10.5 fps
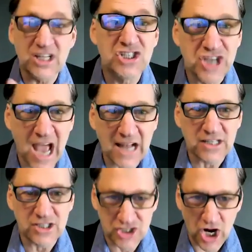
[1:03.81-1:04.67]

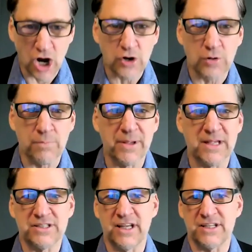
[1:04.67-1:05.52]
jet charter
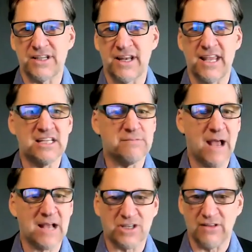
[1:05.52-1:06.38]
business and he
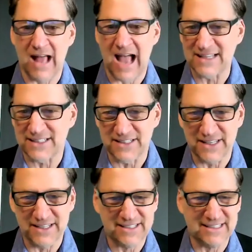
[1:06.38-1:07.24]
specializes
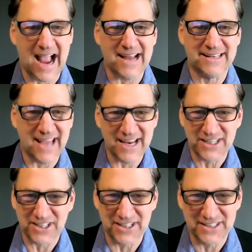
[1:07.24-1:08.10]
in
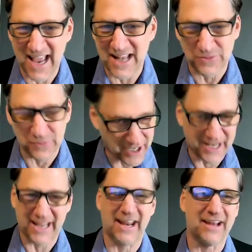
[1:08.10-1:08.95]
citation 10s. We're going
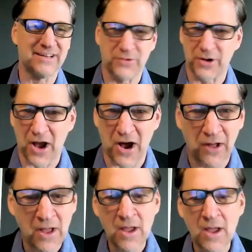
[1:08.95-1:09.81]
to get into it
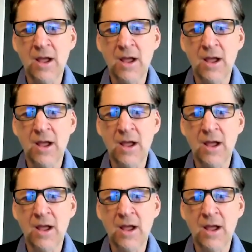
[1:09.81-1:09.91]
all.